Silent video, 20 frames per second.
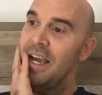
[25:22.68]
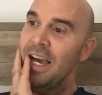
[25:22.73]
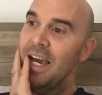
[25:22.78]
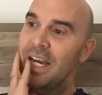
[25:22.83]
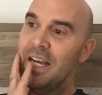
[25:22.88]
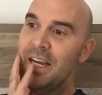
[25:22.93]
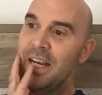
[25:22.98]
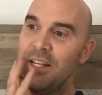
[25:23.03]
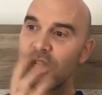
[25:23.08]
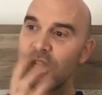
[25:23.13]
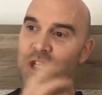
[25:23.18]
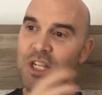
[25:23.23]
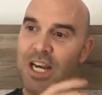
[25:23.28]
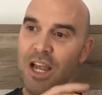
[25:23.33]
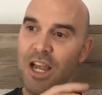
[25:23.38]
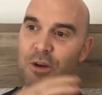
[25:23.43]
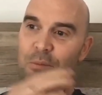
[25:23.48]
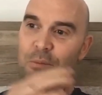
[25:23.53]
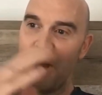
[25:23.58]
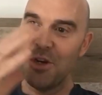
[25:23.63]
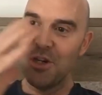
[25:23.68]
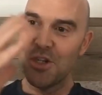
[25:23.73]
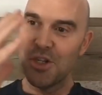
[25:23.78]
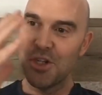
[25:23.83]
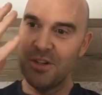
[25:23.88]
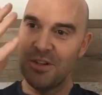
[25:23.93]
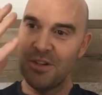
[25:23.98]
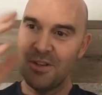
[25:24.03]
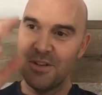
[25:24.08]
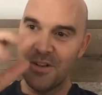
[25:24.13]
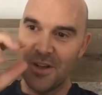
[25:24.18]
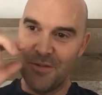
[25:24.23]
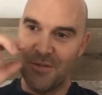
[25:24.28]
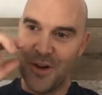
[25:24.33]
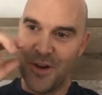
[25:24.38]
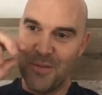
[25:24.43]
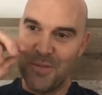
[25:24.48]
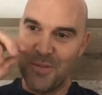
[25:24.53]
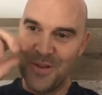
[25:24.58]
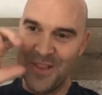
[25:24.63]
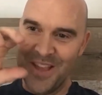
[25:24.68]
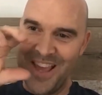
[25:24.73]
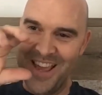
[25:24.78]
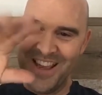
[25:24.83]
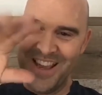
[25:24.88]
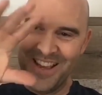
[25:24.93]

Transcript: And in slow motion, I've opened